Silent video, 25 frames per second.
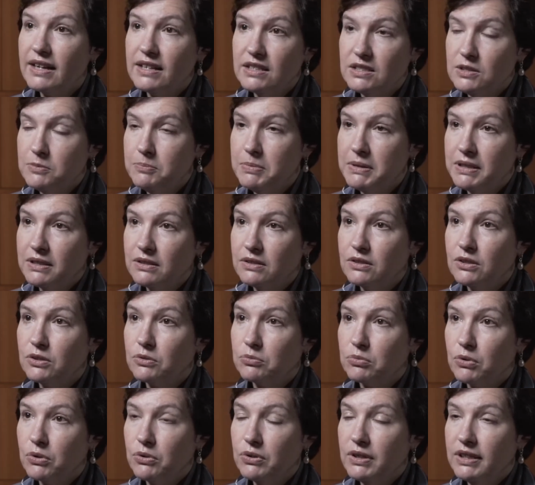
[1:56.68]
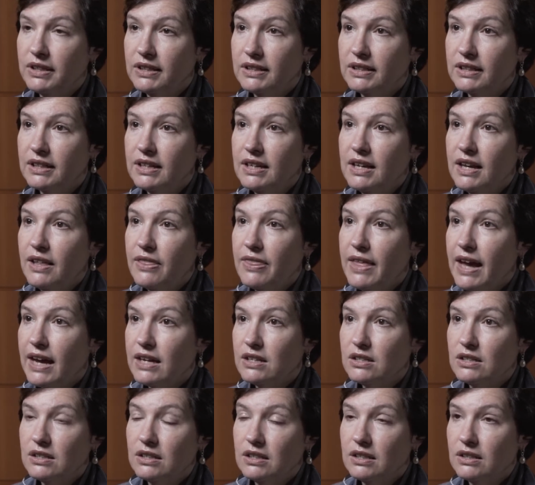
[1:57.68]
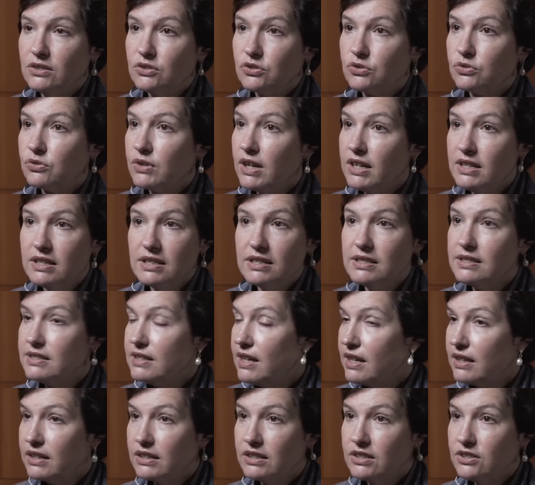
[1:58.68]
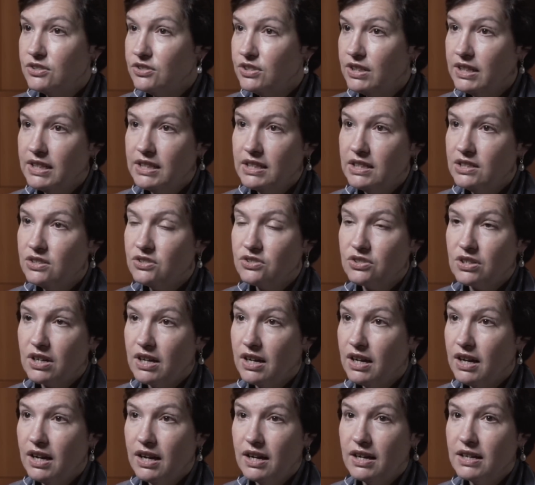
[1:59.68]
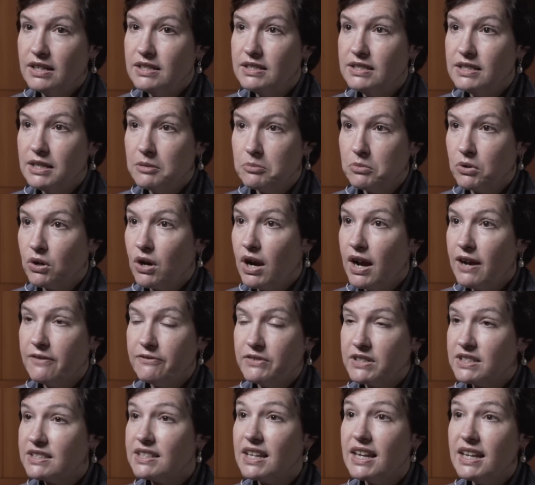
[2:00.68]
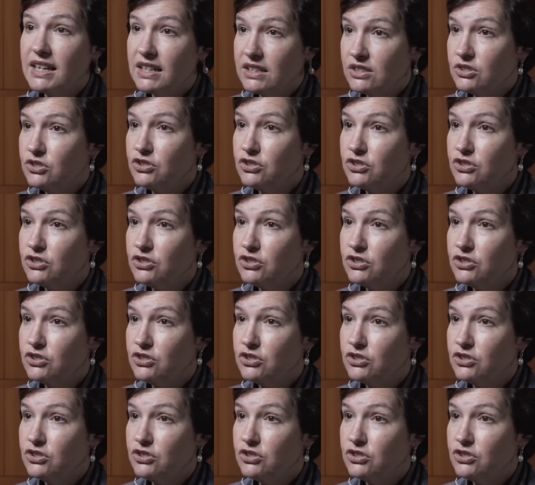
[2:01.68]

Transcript: has been eroding. That trend is not going to change. Demographics and